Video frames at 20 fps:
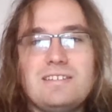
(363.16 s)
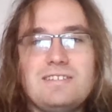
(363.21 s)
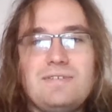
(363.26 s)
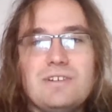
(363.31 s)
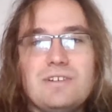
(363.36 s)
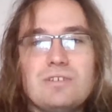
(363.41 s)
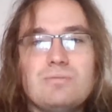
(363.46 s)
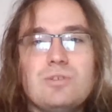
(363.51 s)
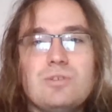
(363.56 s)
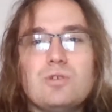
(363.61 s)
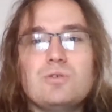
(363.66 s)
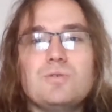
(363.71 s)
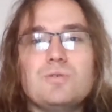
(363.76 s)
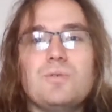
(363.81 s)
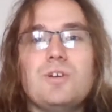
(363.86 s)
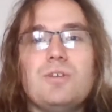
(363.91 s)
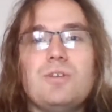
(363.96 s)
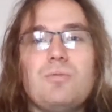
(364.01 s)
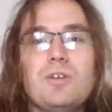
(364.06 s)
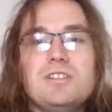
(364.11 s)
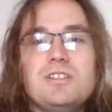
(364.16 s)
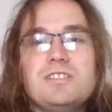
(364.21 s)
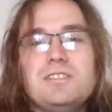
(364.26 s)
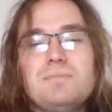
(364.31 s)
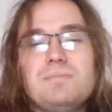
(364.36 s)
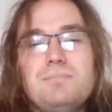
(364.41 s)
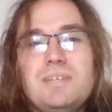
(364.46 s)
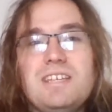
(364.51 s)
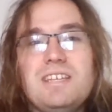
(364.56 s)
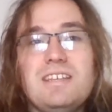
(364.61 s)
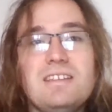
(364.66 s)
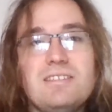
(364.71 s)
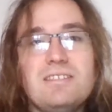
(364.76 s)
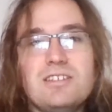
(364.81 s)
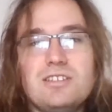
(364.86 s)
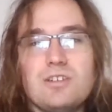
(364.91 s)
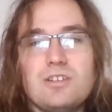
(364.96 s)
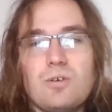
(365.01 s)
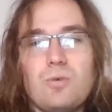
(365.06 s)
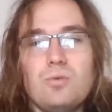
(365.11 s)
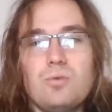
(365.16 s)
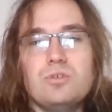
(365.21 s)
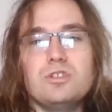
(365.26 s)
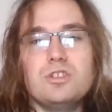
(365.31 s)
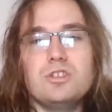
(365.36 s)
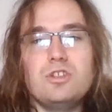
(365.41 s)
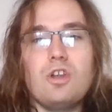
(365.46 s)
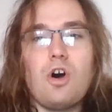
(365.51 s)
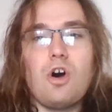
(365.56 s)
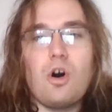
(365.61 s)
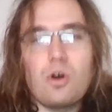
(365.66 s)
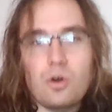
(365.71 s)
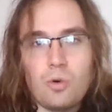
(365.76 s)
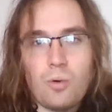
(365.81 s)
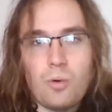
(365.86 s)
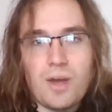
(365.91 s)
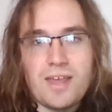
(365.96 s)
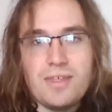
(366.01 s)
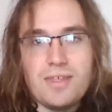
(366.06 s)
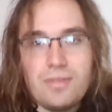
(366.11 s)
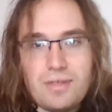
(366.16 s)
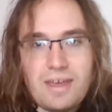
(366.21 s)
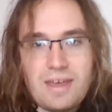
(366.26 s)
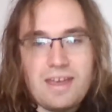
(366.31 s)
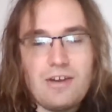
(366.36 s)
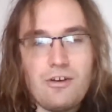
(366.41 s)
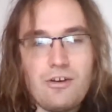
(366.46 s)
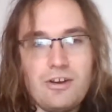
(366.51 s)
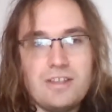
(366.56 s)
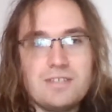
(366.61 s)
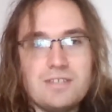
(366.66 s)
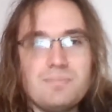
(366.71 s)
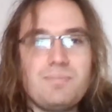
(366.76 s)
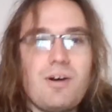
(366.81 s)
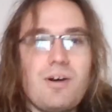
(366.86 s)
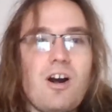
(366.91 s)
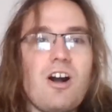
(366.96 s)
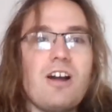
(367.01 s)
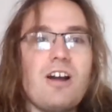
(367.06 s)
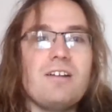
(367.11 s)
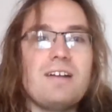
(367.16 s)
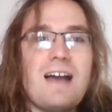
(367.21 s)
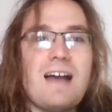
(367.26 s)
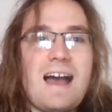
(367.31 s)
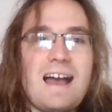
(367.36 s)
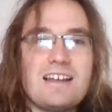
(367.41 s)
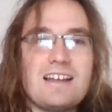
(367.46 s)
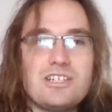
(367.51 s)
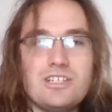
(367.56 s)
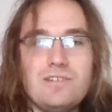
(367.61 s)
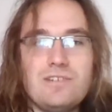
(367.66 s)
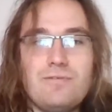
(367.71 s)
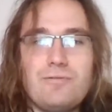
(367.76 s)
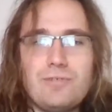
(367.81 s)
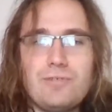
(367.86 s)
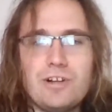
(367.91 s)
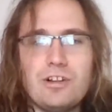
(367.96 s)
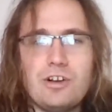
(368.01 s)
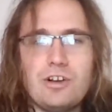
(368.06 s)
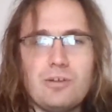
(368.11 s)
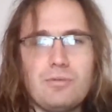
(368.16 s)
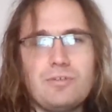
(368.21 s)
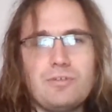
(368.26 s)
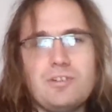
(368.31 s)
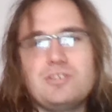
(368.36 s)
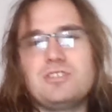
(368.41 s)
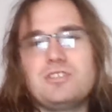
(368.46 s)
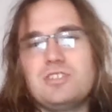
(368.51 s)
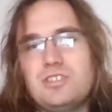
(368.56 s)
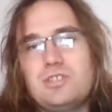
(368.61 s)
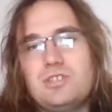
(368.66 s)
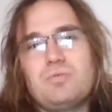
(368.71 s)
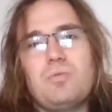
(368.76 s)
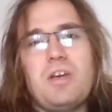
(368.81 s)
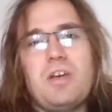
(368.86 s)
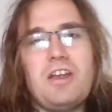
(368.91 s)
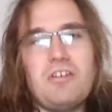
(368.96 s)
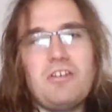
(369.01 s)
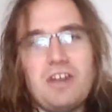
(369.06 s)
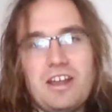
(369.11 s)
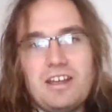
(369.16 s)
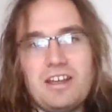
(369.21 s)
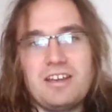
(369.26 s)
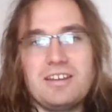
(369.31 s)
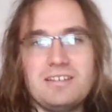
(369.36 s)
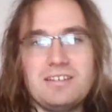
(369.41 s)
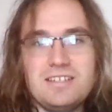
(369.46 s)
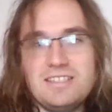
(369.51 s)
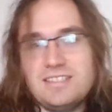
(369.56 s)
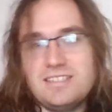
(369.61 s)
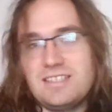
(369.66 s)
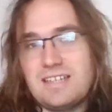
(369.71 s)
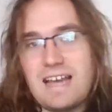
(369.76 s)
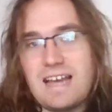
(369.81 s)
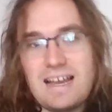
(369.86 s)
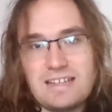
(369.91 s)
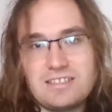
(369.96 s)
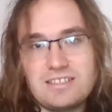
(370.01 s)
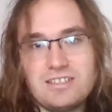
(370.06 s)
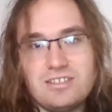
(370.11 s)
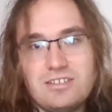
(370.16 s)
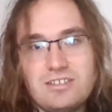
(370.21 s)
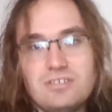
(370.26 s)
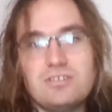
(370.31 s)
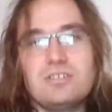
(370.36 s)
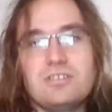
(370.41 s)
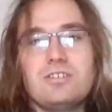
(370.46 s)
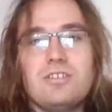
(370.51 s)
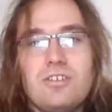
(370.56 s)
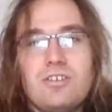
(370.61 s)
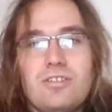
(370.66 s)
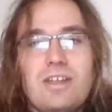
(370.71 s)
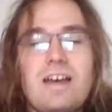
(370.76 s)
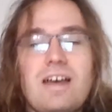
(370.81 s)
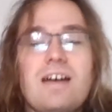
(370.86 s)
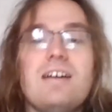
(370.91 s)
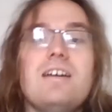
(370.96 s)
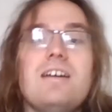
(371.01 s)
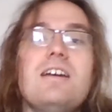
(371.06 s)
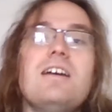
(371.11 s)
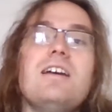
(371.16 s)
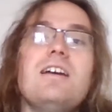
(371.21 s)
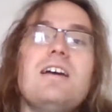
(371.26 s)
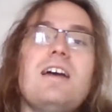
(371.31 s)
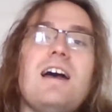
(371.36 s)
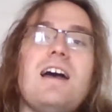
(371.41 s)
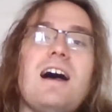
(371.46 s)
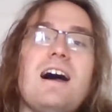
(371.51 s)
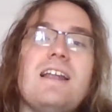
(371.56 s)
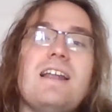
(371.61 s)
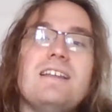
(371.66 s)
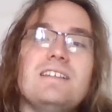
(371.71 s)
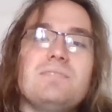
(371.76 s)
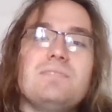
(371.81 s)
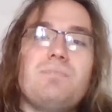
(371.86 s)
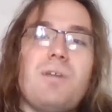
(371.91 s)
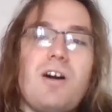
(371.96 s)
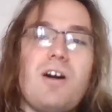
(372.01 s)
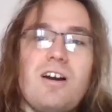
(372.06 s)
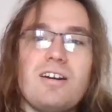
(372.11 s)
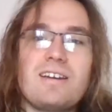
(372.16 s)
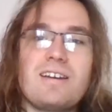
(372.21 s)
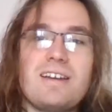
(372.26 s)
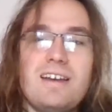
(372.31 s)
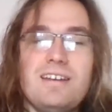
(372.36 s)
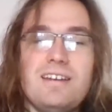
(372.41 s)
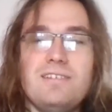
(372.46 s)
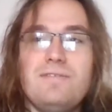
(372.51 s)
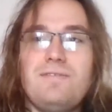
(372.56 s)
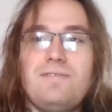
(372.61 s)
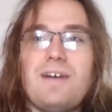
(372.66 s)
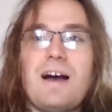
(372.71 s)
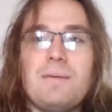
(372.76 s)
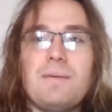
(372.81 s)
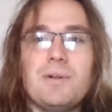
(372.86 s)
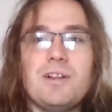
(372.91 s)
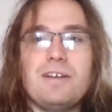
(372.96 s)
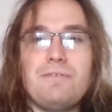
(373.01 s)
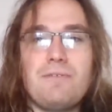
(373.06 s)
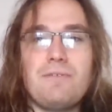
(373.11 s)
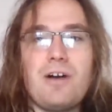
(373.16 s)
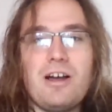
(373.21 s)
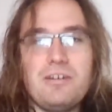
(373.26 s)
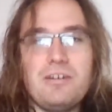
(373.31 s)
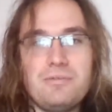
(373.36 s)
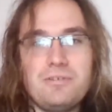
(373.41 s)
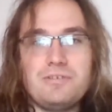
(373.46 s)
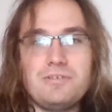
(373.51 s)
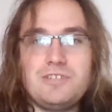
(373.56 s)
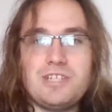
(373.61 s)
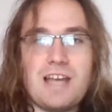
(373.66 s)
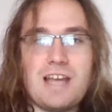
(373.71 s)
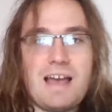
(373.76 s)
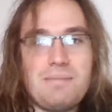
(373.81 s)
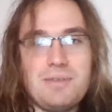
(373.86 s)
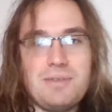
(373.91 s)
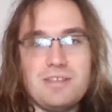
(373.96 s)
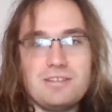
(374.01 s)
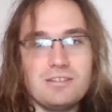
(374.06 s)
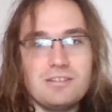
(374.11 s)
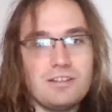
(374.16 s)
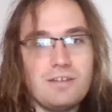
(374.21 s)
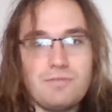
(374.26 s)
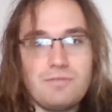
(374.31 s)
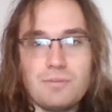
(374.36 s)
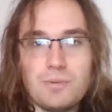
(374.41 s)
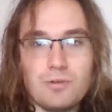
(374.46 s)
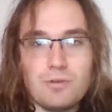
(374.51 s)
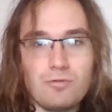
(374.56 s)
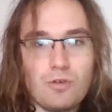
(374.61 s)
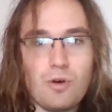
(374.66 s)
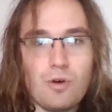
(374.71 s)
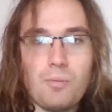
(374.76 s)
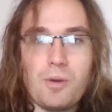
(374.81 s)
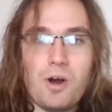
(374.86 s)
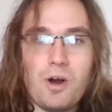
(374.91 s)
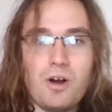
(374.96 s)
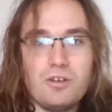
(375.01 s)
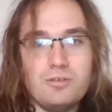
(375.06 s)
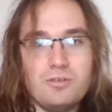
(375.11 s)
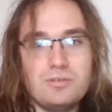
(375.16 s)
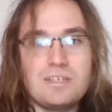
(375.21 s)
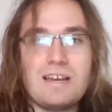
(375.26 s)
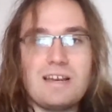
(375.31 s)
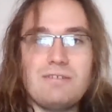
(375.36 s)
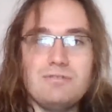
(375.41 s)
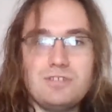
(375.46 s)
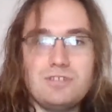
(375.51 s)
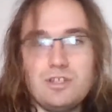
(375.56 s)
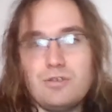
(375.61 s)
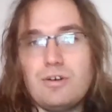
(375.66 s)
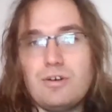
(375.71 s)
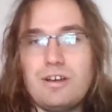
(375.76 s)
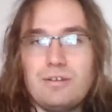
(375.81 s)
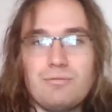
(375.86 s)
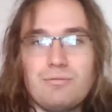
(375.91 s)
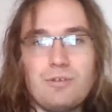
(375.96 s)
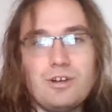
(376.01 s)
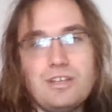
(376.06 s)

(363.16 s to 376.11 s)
film knows what it wants to be. The tone's not quite there. It's part action thriller with lots of swearing and these gangsters and all that. And it's part kind of family fun with Chappie, the lovable robot who's out doing